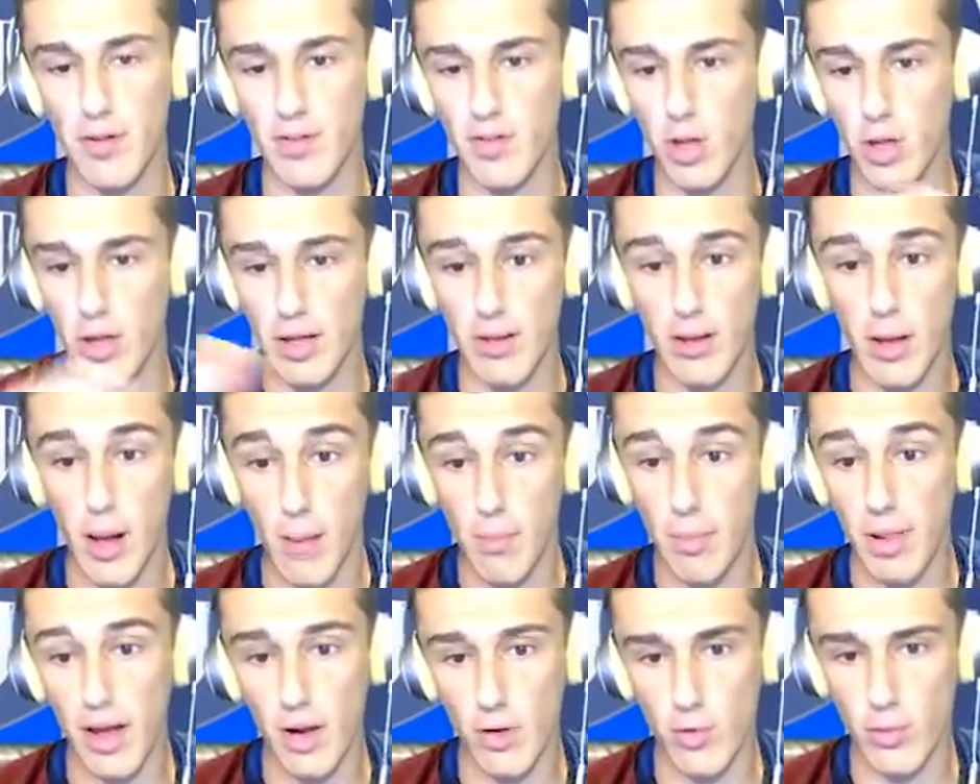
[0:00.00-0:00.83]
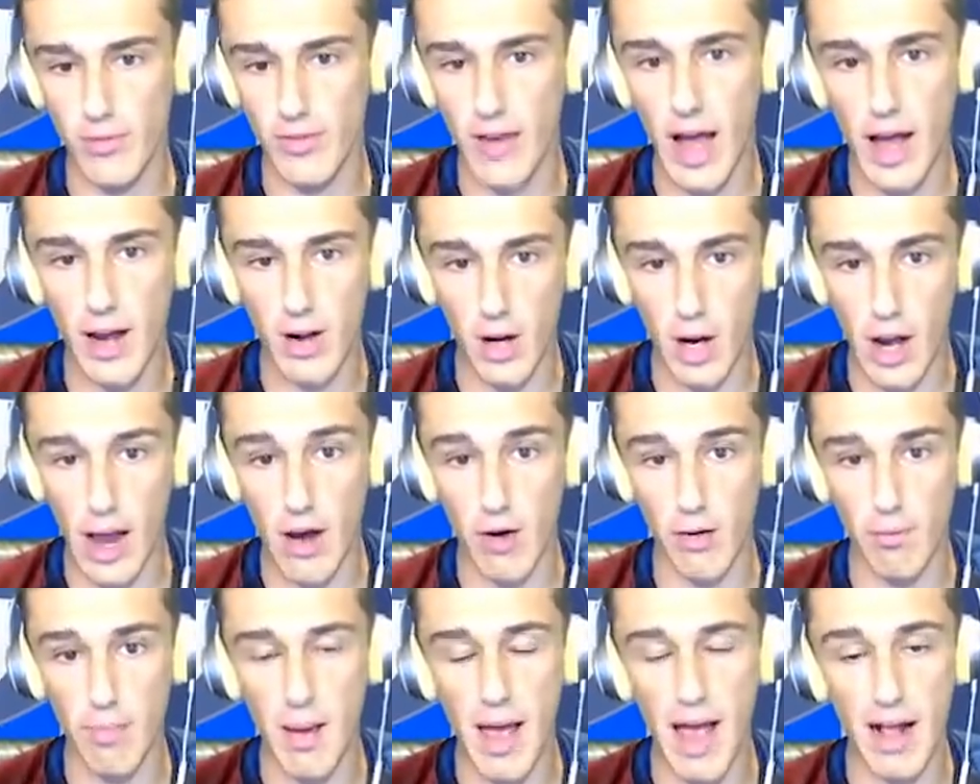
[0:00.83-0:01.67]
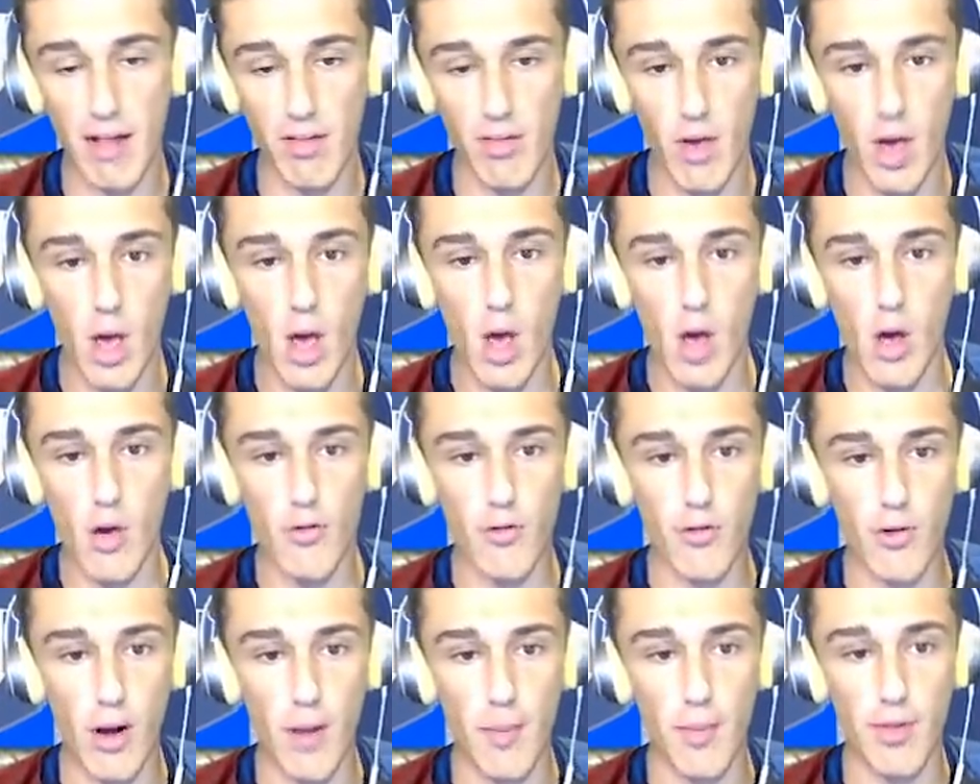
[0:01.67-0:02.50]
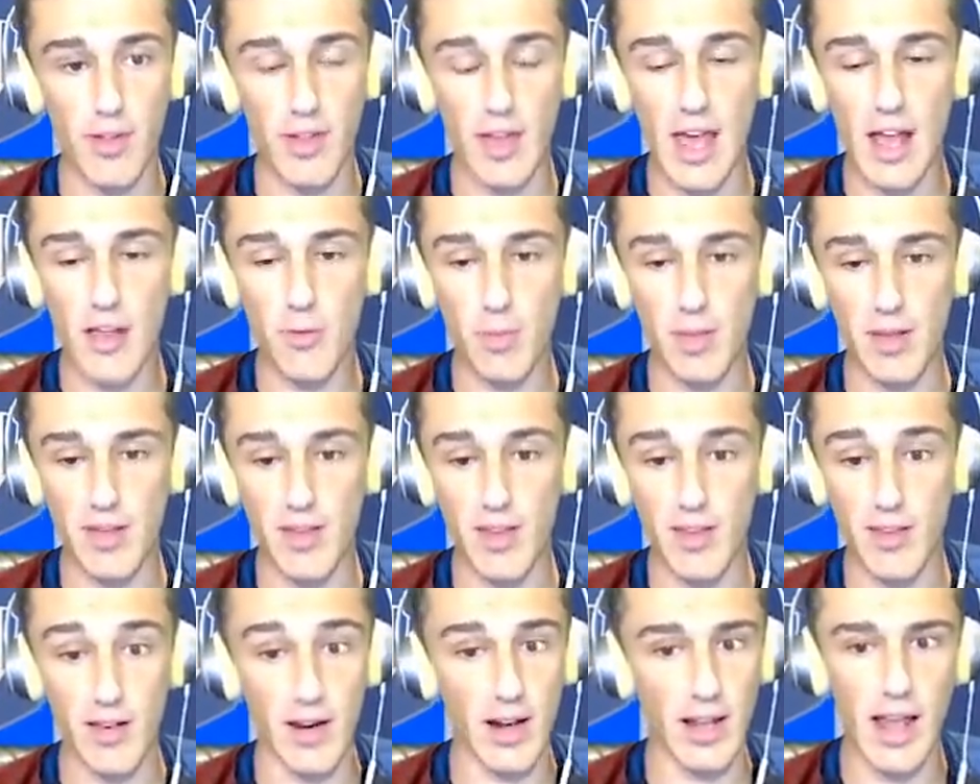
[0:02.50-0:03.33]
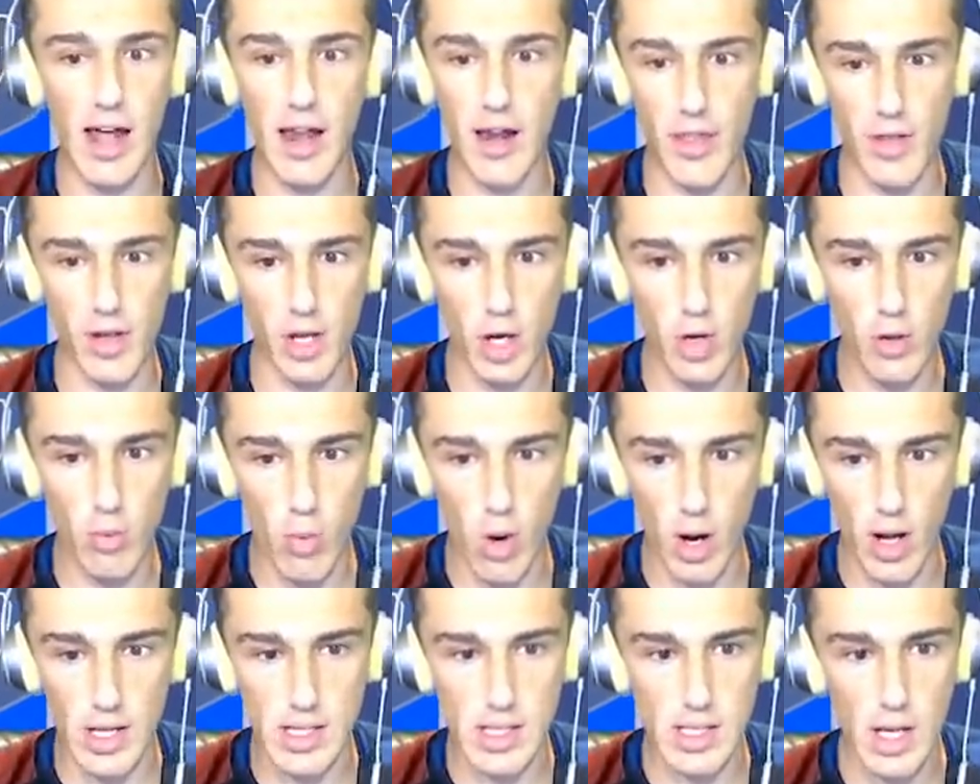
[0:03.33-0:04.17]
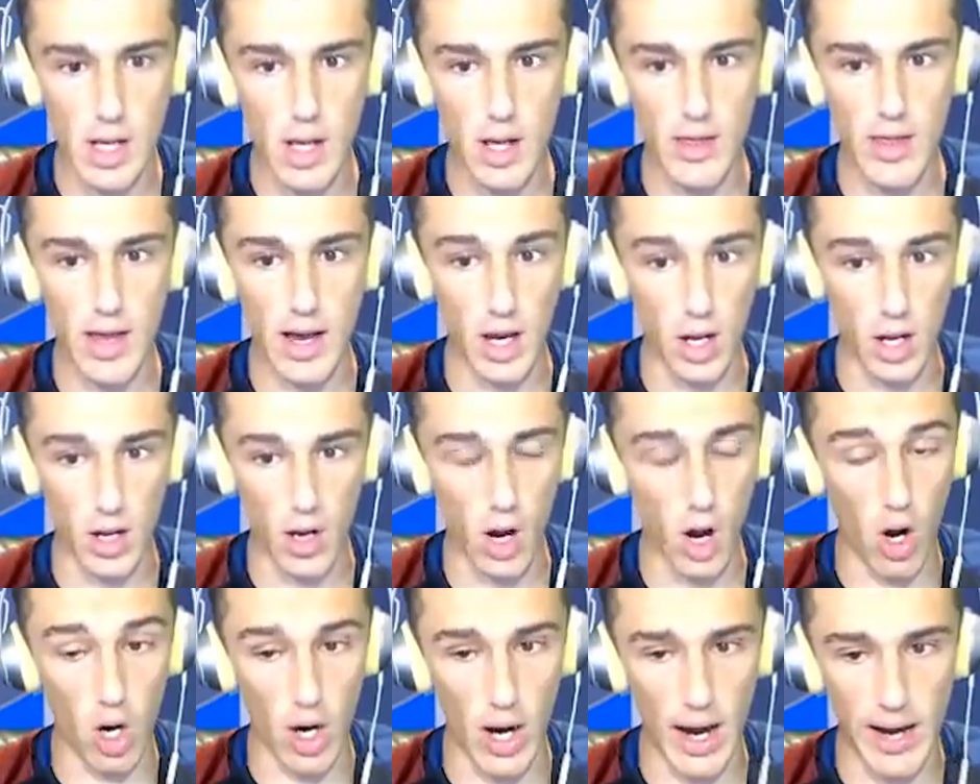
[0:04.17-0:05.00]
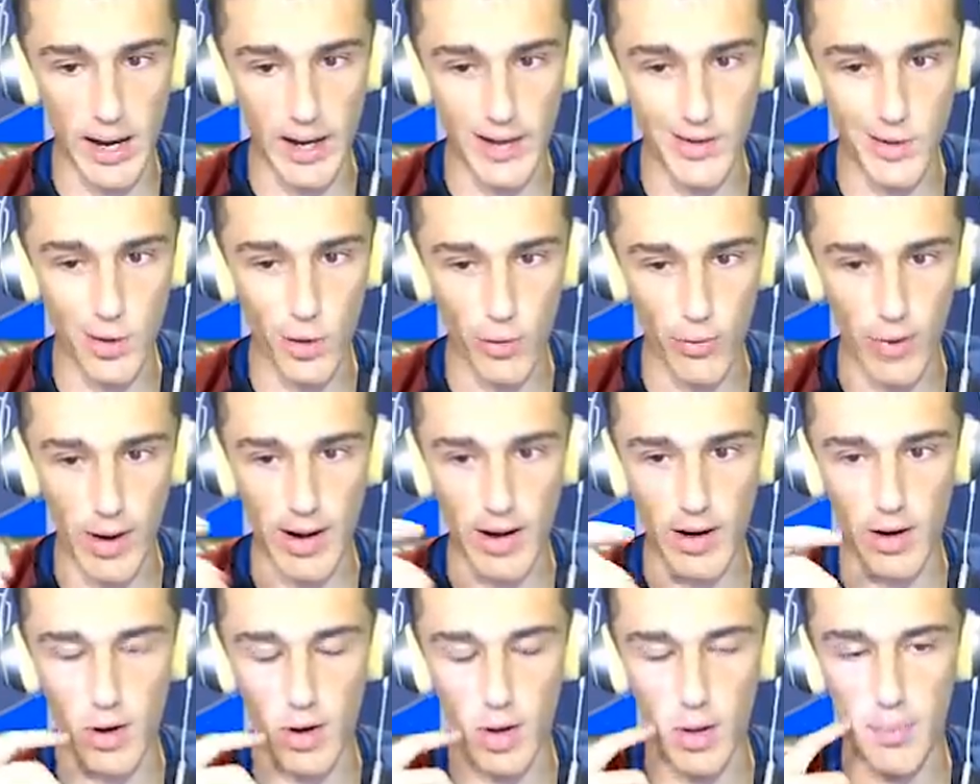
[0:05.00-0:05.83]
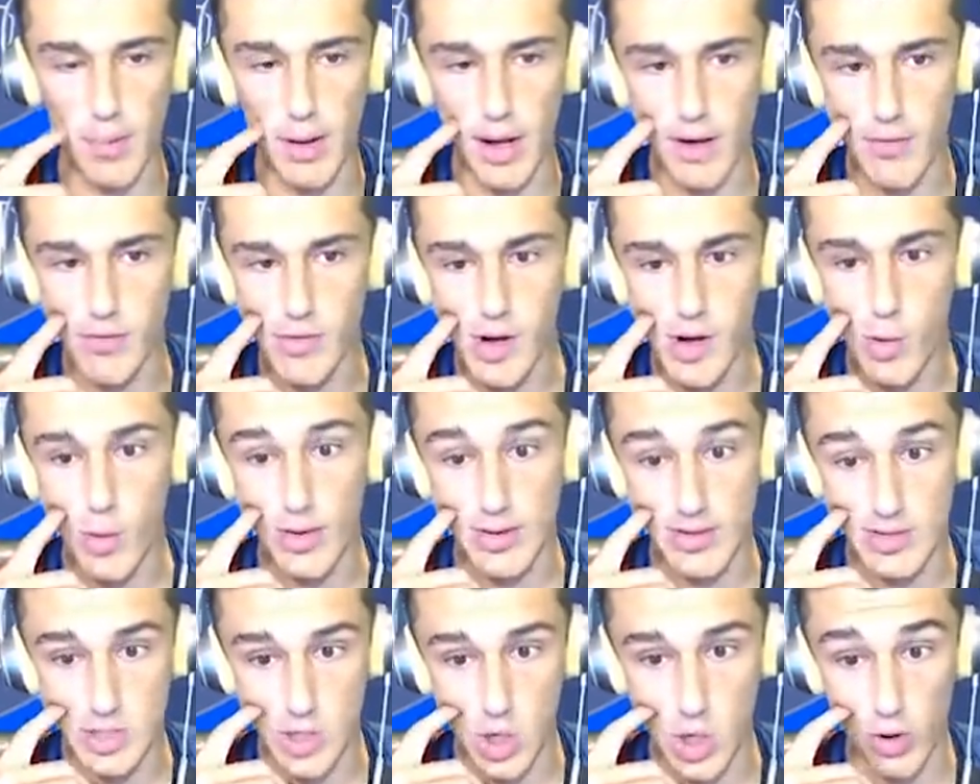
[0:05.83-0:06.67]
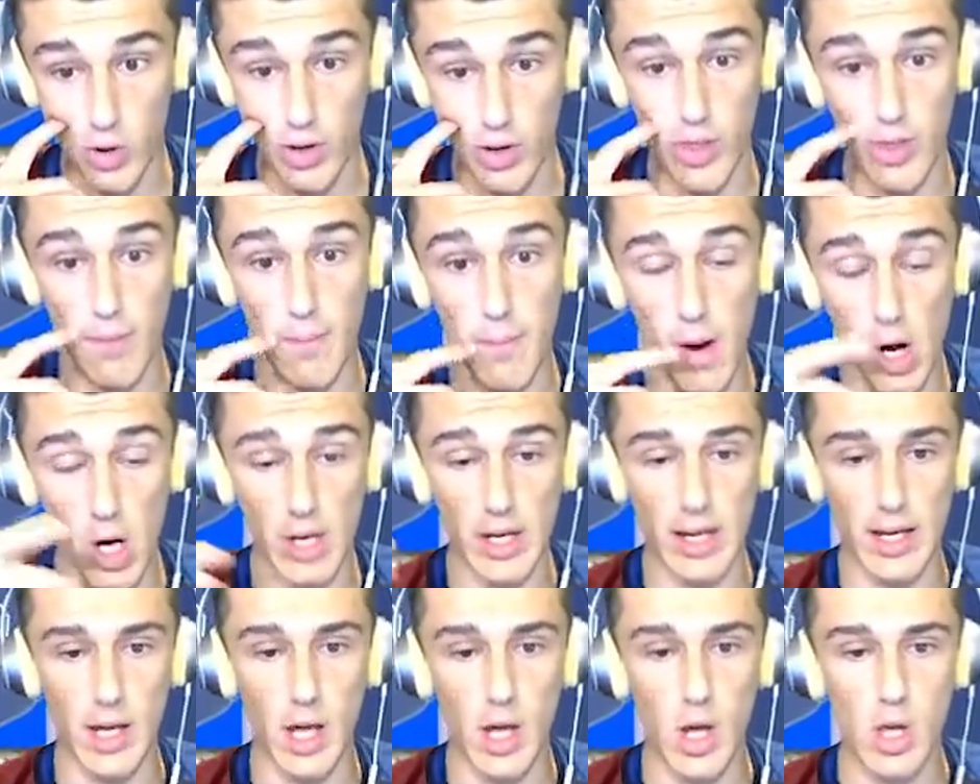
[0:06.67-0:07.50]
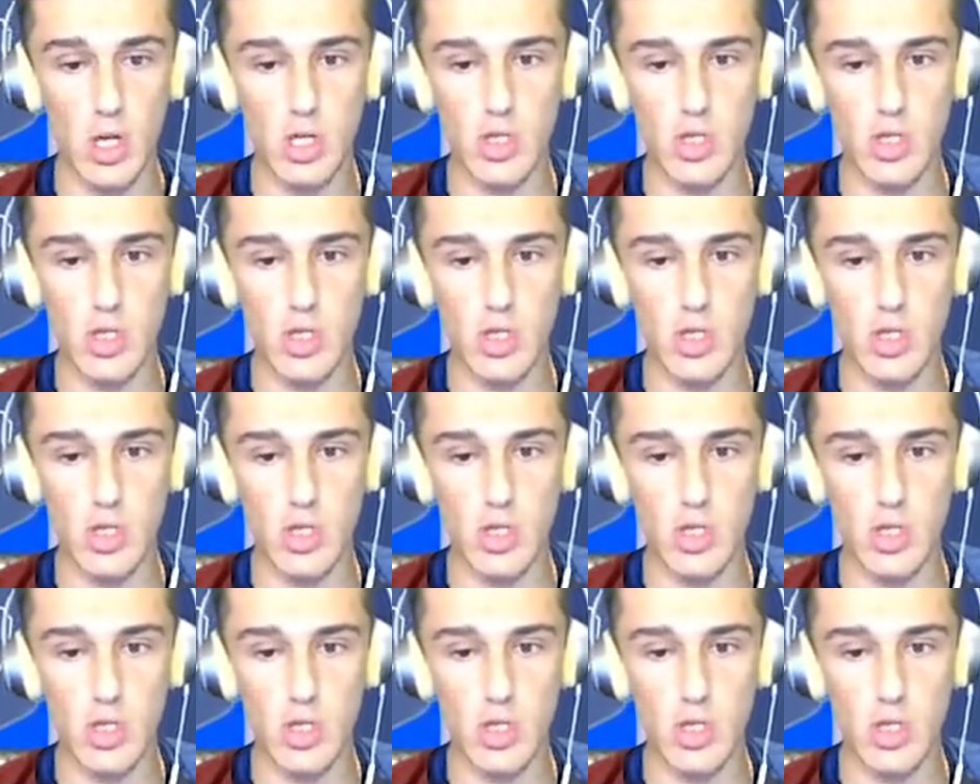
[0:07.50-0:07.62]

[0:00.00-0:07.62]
The only players we've gotten are out of packs from the SBCs. And a lot of the good ones that are 82 rated or above, we sold on the market.